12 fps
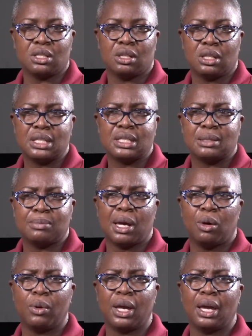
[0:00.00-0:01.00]
So this is
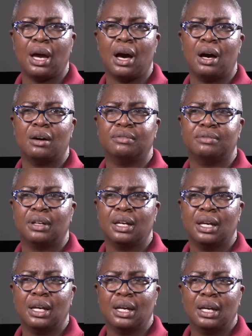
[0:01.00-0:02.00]
my way of
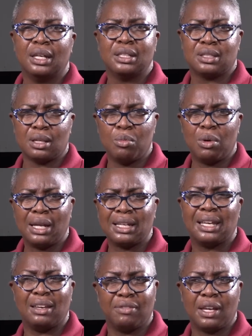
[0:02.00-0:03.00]

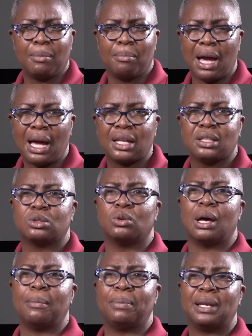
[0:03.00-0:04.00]
somewhat giving back to
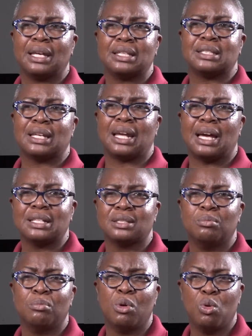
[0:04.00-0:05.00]
a place that
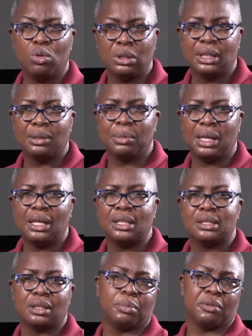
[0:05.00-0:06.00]
has molded me
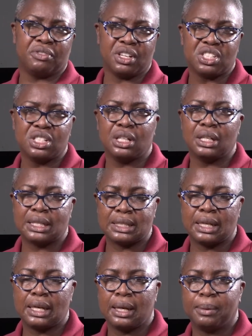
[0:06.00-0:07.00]
into the professional that
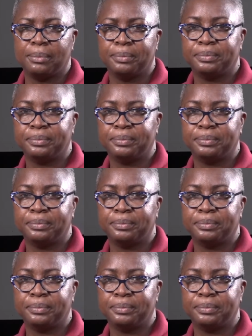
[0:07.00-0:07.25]
I am.